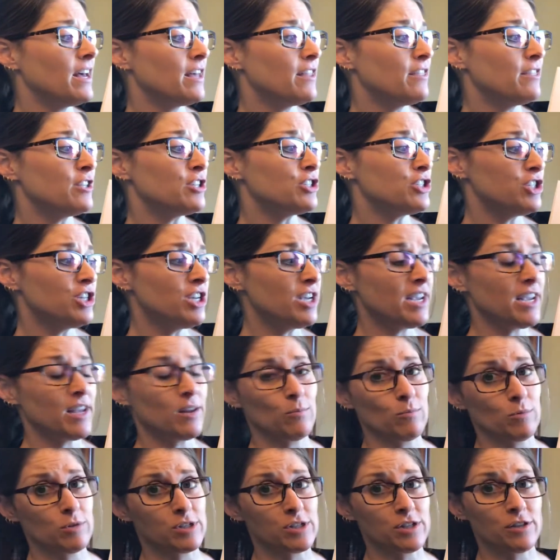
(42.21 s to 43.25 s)
The
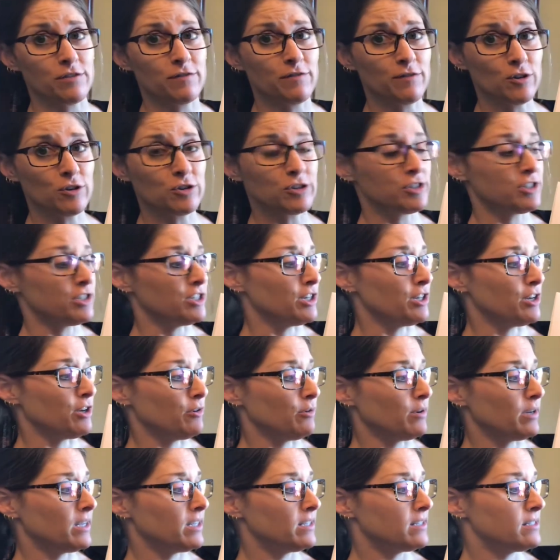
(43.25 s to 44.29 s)
chicken was the first to
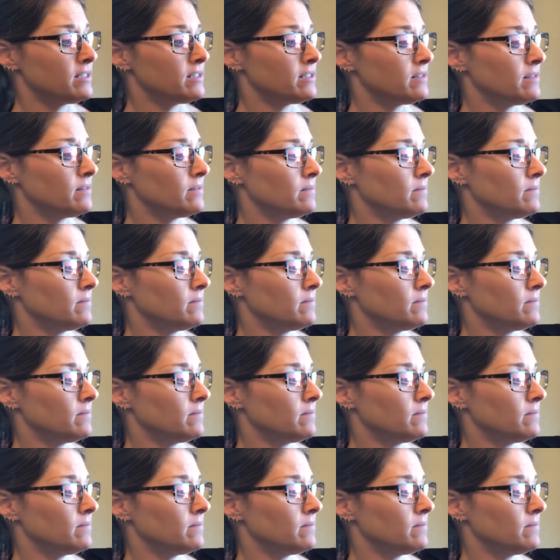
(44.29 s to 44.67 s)
notice.